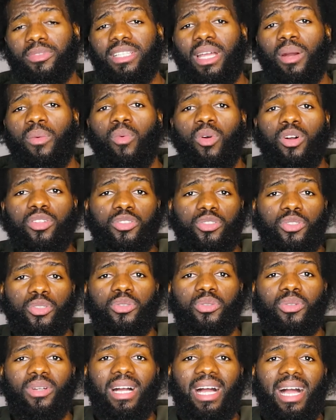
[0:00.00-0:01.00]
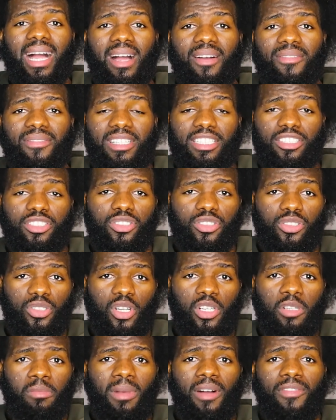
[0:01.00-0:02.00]
they want you to have a
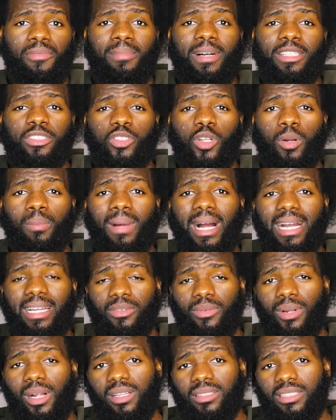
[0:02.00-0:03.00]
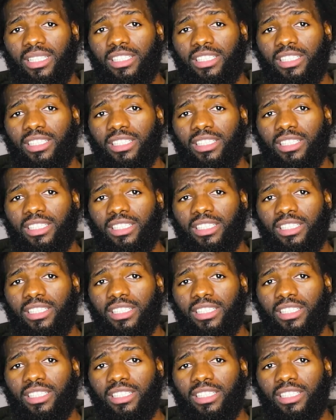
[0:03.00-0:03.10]
strong mathematical background.